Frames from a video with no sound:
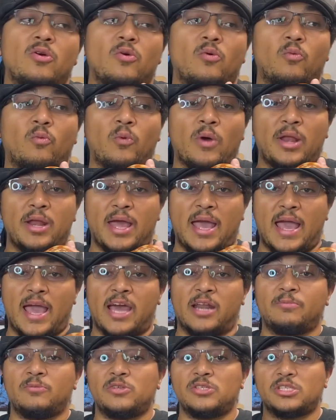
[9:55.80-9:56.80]
when
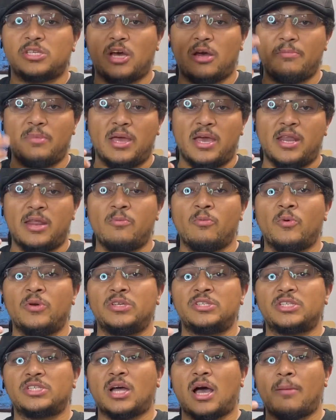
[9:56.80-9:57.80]
animals come in and we
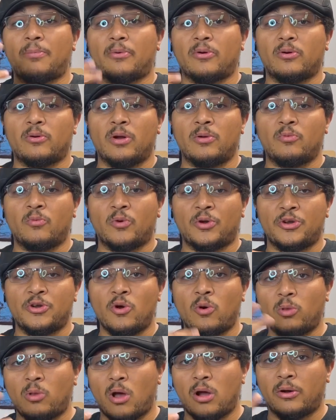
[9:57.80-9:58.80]
stop or when we're
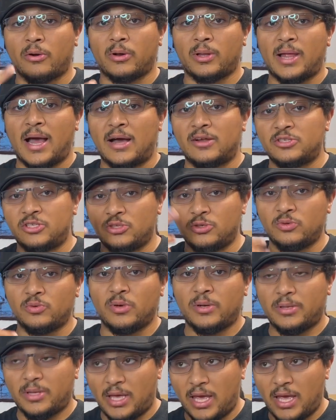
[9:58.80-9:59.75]
no longer allowed to